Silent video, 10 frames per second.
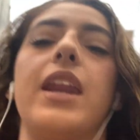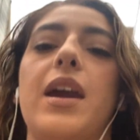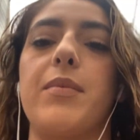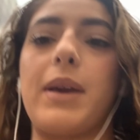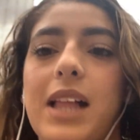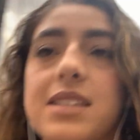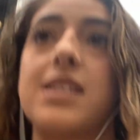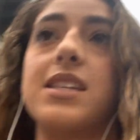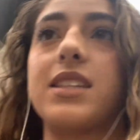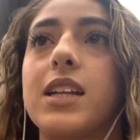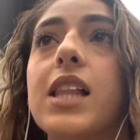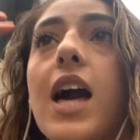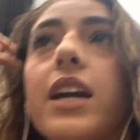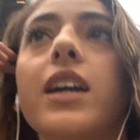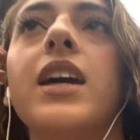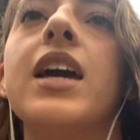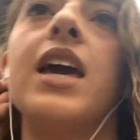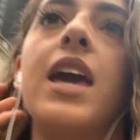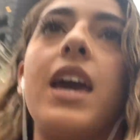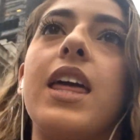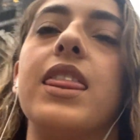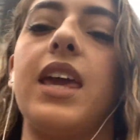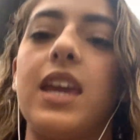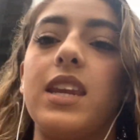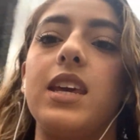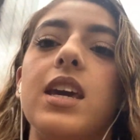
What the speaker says: then I have my class at 6 o'clock. And then